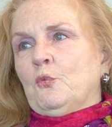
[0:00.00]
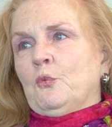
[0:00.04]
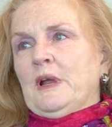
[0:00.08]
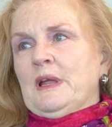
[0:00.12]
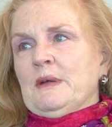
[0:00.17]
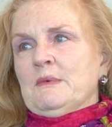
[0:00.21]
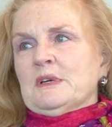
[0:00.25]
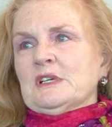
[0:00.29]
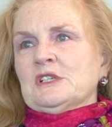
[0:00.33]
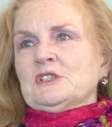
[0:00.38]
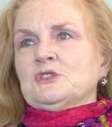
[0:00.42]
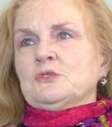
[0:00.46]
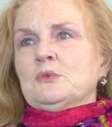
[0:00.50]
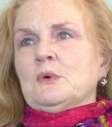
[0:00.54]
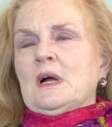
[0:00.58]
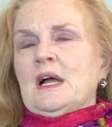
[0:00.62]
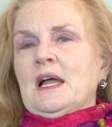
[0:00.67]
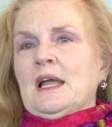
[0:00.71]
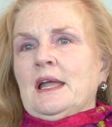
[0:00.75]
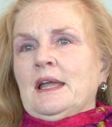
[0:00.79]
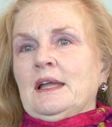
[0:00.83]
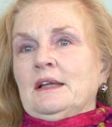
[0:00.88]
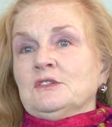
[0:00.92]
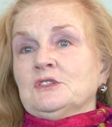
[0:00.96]
we were
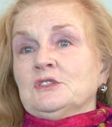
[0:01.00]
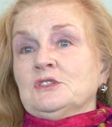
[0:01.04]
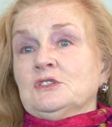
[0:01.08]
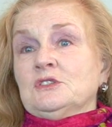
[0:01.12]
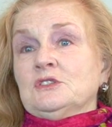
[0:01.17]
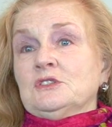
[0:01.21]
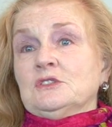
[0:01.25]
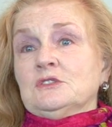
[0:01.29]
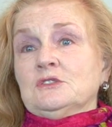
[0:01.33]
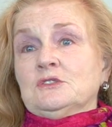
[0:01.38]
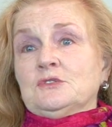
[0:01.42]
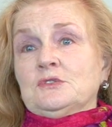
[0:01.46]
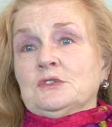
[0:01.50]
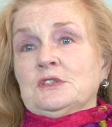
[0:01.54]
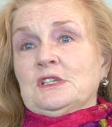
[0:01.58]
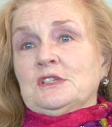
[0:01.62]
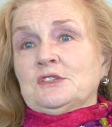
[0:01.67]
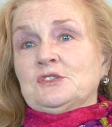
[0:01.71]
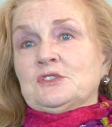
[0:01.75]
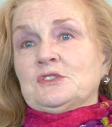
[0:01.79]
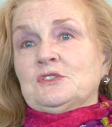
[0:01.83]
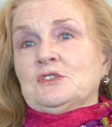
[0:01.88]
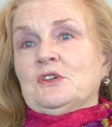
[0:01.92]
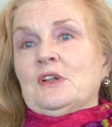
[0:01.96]
trying to do
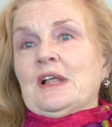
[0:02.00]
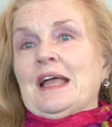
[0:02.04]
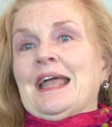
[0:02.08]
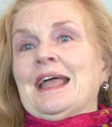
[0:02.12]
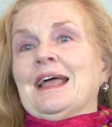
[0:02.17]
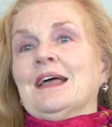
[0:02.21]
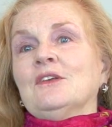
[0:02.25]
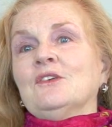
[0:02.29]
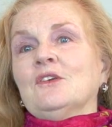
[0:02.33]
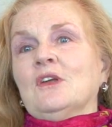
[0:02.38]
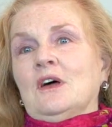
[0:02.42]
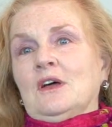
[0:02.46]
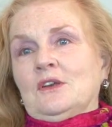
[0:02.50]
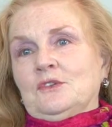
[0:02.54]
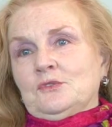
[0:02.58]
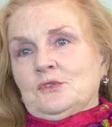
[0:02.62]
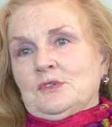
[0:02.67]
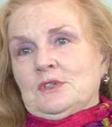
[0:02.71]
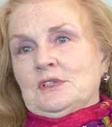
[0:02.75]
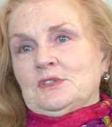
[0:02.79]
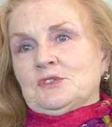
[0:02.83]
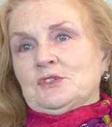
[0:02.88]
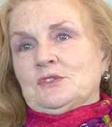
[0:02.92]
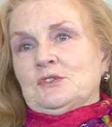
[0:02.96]
traditional and
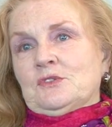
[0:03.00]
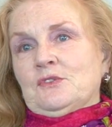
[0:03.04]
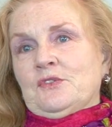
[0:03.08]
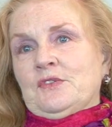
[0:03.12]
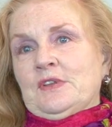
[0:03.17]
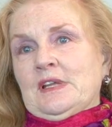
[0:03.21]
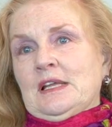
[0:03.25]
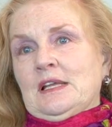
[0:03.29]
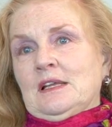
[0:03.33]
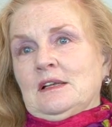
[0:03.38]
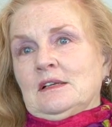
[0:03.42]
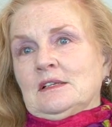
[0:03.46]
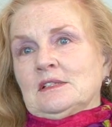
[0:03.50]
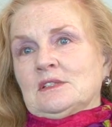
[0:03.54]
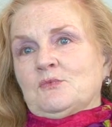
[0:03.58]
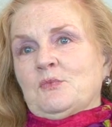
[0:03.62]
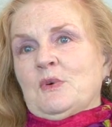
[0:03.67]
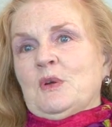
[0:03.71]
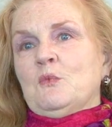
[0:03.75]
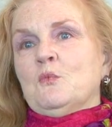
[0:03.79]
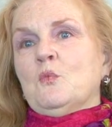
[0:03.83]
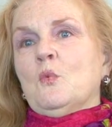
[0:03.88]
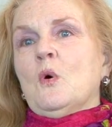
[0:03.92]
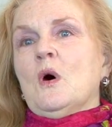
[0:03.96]
non-traditional things.
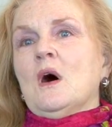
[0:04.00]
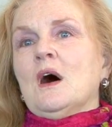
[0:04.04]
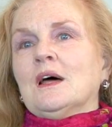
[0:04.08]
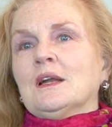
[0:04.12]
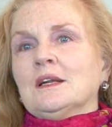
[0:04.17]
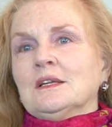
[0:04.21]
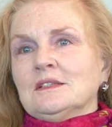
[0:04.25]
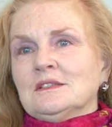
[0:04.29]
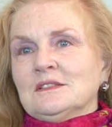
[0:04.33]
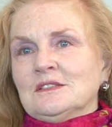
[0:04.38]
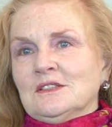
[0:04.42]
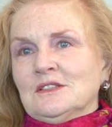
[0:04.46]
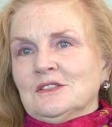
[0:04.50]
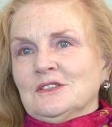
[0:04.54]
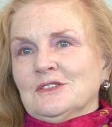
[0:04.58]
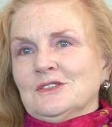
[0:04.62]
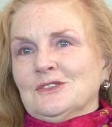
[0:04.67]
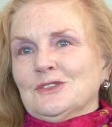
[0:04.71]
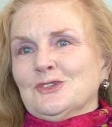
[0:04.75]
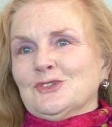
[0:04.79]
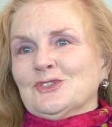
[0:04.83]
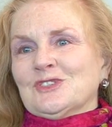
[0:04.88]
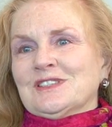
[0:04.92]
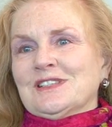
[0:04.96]
We wanted to
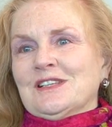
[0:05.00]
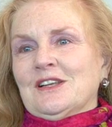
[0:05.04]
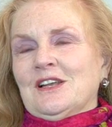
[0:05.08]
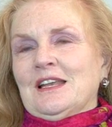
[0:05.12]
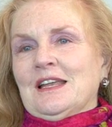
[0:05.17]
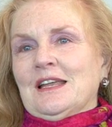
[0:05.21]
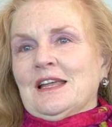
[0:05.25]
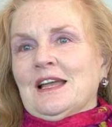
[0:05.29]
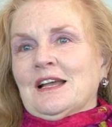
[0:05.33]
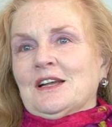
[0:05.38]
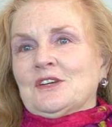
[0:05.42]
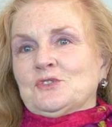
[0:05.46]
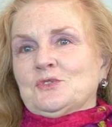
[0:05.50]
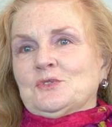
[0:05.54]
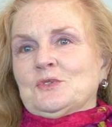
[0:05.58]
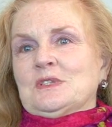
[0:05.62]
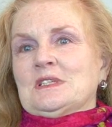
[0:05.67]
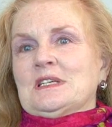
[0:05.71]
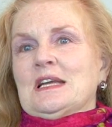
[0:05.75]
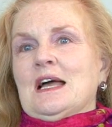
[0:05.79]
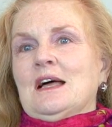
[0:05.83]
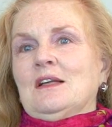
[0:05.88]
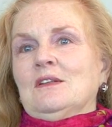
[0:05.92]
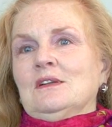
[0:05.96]
use the extra
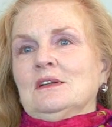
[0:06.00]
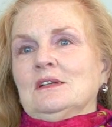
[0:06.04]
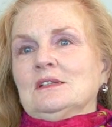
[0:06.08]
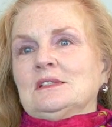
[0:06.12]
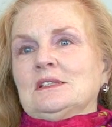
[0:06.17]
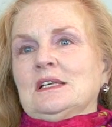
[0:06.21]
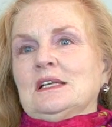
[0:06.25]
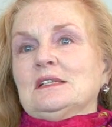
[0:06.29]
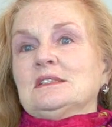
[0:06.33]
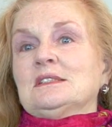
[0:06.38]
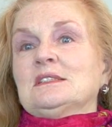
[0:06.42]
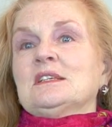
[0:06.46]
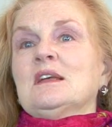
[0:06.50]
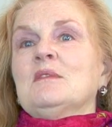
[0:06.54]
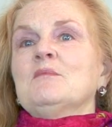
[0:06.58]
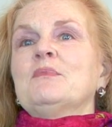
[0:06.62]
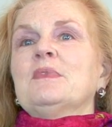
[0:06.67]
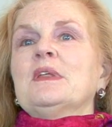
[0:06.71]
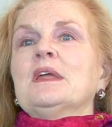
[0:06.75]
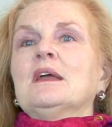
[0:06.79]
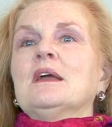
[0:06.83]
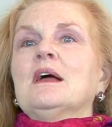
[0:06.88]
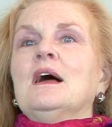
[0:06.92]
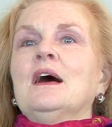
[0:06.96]
talents. It's
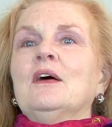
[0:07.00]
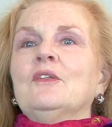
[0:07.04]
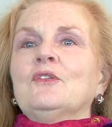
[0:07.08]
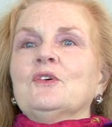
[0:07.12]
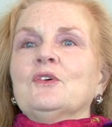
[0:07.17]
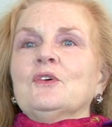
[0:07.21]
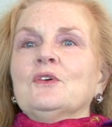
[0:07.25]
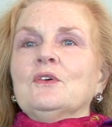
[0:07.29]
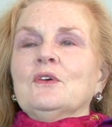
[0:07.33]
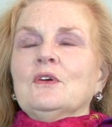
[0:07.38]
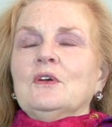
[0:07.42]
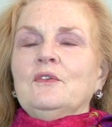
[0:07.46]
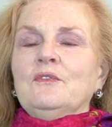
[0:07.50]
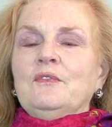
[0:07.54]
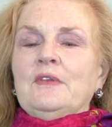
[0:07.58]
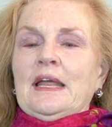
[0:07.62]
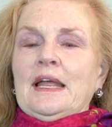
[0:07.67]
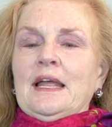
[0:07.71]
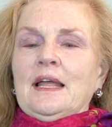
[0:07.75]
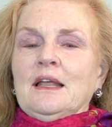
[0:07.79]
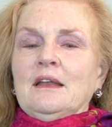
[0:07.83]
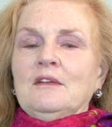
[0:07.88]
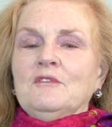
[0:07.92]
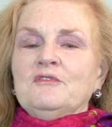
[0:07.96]
something other
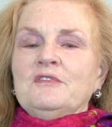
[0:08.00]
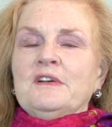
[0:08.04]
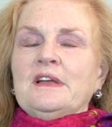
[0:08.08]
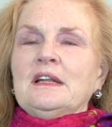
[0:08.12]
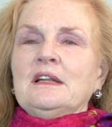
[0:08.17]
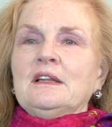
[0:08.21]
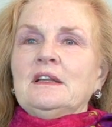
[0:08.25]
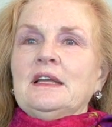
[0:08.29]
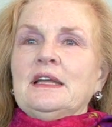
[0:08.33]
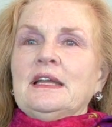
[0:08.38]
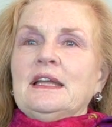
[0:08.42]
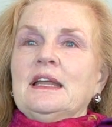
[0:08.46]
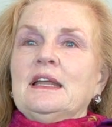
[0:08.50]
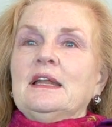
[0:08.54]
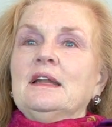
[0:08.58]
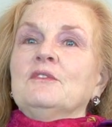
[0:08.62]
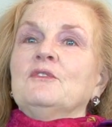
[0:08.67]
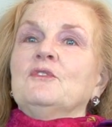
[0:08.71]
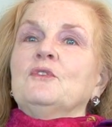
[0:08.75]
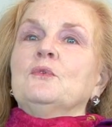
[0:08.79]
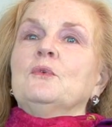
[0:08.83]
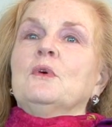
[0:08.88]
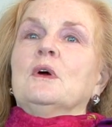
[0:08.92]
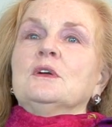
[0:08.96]
than funneling
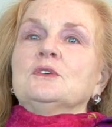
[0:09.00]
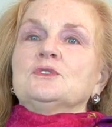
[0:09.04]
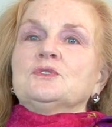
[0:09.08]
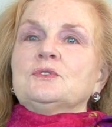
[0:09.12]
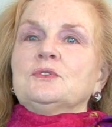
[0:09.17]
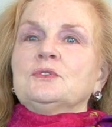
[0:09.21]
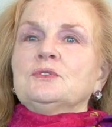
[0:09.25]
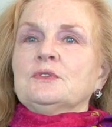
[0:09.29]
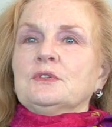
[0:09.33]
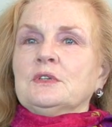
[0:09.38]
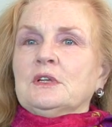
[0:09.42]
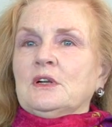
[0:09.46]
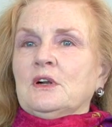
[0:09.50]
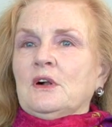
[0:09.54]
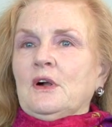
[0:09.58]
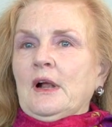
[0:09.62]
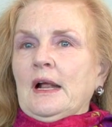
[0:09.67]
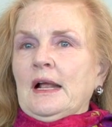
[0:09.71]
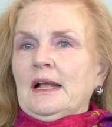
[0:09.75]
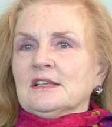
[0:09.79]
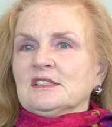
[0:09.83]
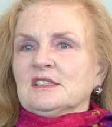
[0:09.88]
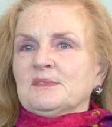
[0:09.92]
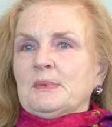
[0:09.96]
it through our children and our
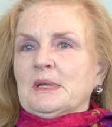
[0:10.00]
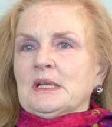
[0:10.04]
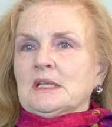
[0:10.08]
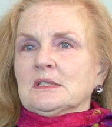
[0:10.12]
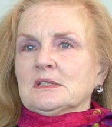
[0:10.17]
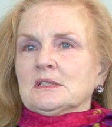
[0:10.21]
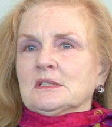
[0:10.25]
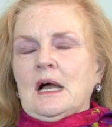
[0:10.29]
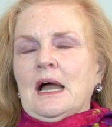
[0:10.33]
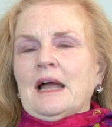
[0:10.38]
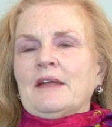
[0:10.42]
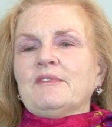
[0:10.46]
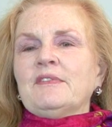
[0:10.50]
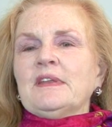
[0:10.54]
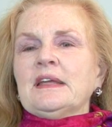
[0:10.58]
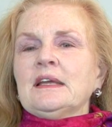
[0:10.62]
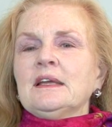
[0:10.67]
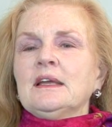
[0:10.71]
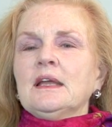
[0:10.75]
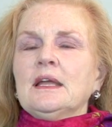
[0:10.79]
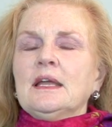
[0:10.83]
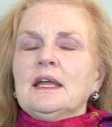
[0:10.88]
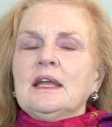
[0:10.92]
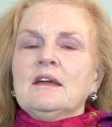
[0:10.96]
husbands. I
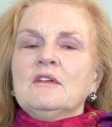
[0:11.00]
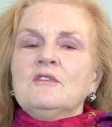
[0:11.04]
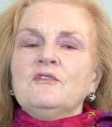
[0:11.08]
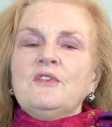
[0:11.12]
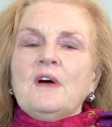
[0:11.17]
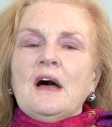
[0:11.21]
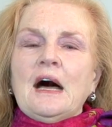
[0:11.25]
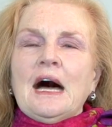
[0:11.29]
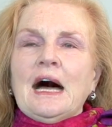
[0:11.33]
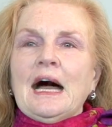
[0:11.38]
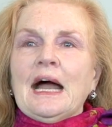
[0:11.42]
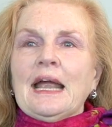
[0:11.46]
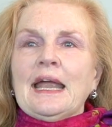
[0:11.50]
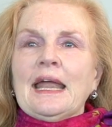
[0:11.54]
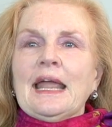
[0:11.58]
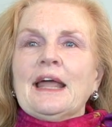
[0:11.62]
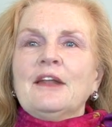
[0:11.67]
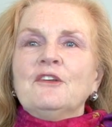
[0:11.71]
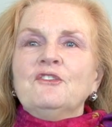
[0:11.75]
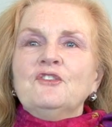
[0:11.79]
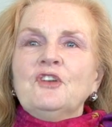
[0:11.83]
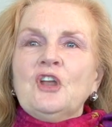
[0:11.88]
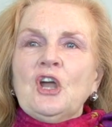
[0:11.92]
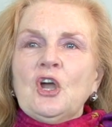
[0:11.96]
think if I
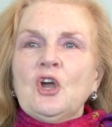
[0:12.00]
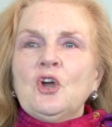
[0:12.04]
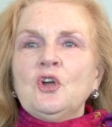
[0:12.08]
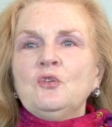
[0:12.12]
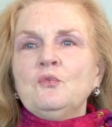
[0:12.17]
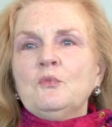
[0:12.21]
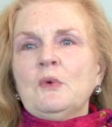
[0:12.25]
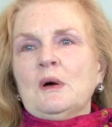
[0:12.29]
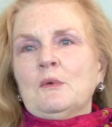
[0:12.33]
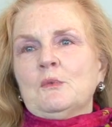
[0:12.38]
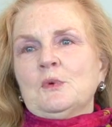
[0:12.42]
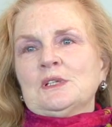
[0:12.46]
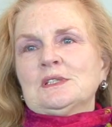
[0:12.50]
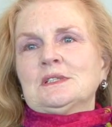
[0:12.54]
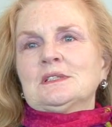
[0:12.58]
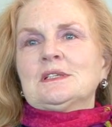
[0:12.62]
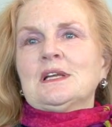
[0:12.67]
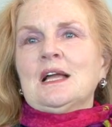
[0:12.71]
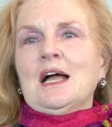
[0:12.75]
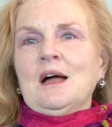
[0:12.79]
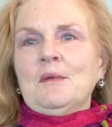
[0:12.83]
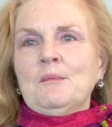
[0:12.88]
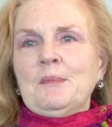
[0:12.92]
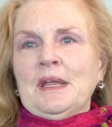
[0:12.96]
had known what was
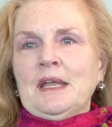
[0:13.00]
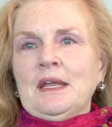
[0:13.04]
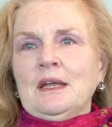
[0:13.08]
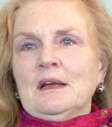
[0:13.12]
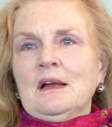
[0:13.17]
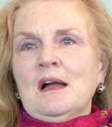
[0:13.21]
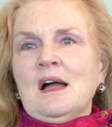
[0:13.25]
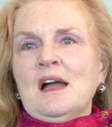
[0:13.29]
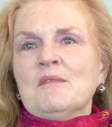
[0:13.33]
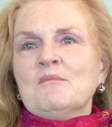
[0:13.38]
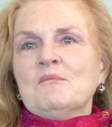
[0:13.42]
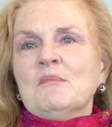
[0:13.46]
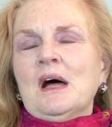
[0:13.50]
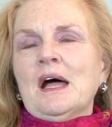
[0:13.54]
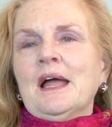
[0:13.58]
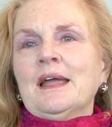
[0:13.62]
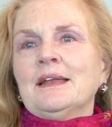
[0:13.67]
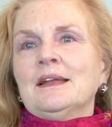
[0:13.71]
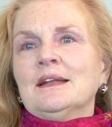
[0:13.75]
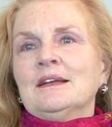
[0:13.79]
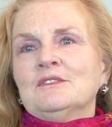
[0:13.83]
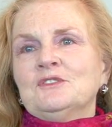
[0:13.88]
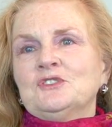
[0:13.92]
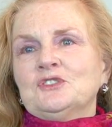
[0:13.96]
coming, I
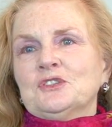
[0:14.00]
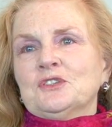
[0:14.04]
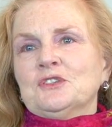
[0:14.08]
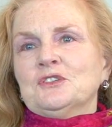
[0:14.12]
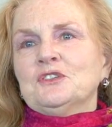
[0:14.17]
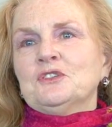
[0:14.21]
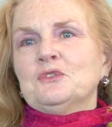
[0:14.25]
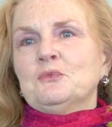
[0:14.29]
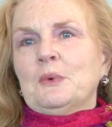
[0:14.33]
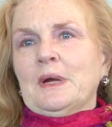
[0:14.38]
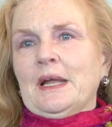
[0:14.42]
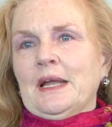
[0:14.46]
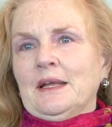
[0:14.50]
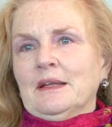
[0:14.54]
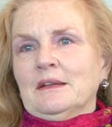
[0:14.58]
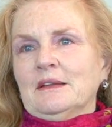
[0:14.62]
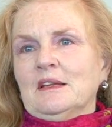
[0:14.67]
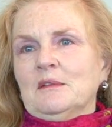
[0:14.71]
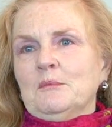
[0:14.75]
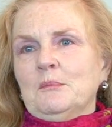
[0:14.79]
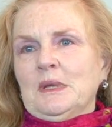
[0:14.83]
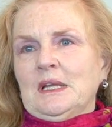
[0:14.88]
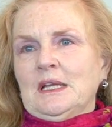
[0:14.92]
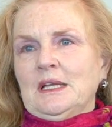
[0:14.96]
might have turned away at
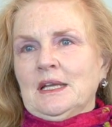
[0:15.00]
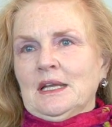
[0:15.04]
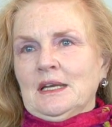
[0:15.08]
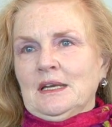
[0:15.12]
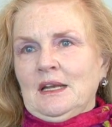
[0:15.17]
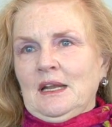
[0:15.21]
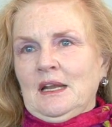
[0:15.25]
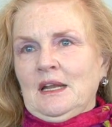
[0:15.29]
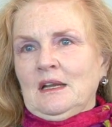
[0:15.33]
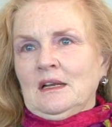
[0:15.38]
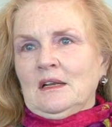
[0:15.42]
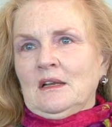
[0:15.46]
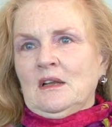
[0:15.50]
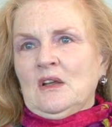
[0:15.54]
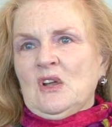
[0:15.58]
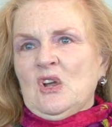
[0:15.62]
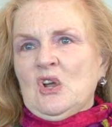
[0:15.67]
the beginning,